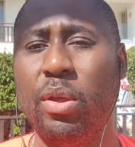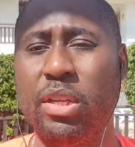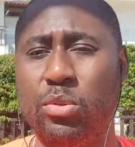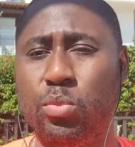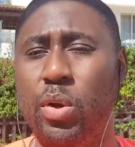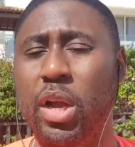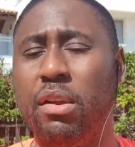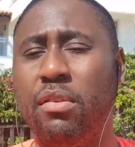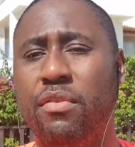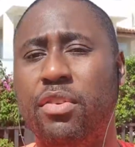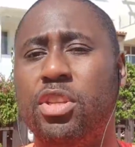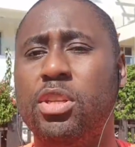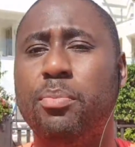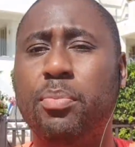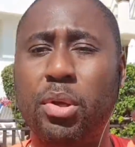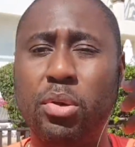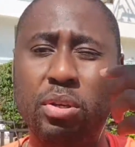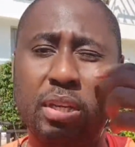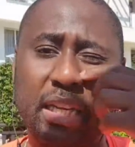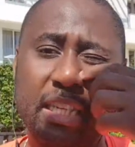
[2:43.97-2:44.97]
Let's work with you to
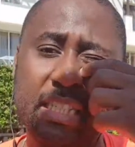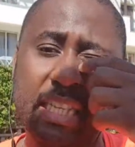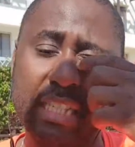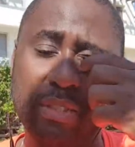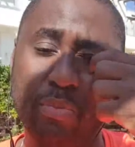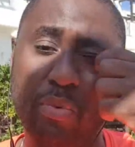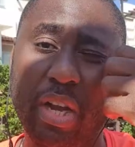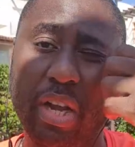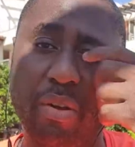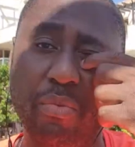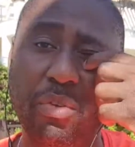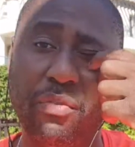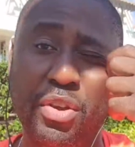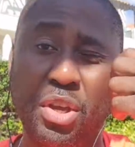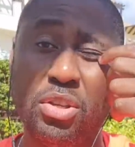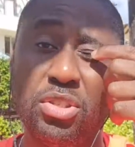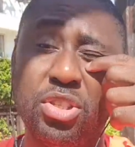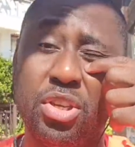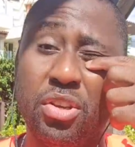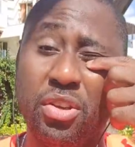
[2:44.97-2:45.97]
build this. Let's work with
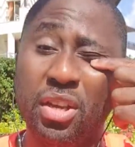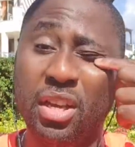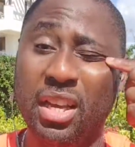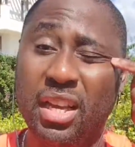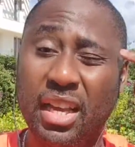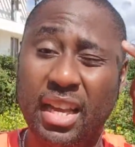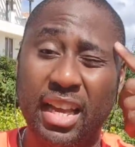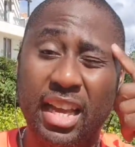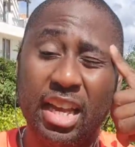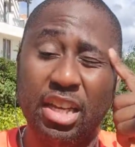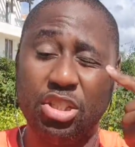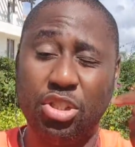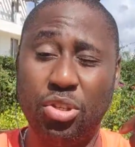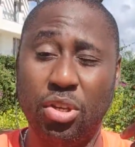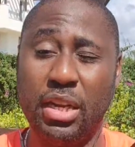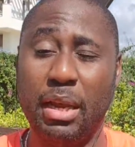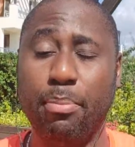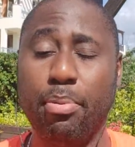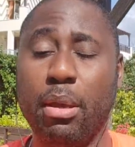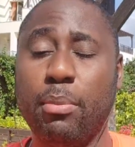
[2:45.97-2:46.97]
you to
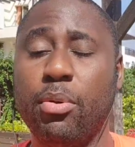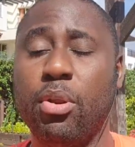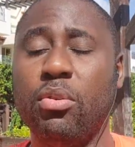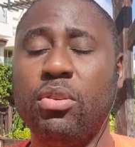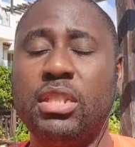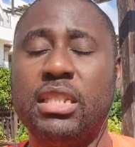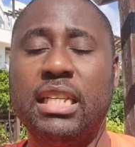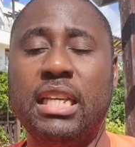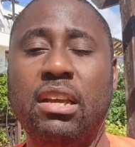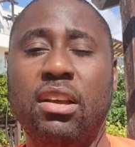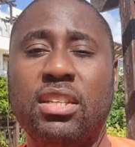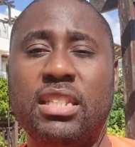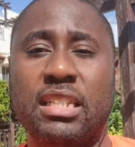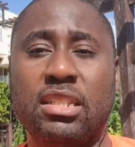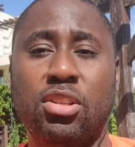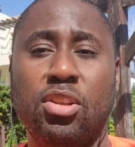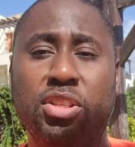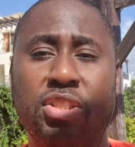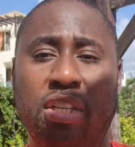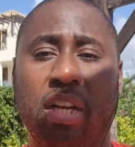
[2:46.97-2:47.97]
ensure that people don't see us as
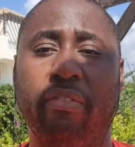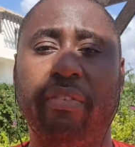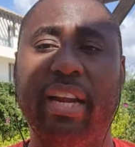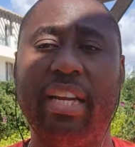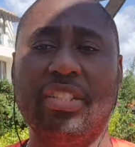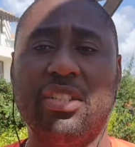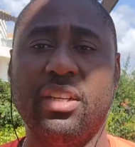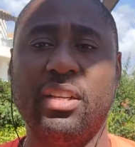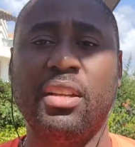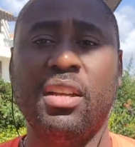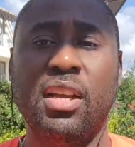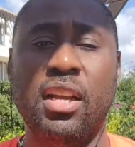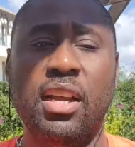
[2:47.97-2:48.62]
a lost generation.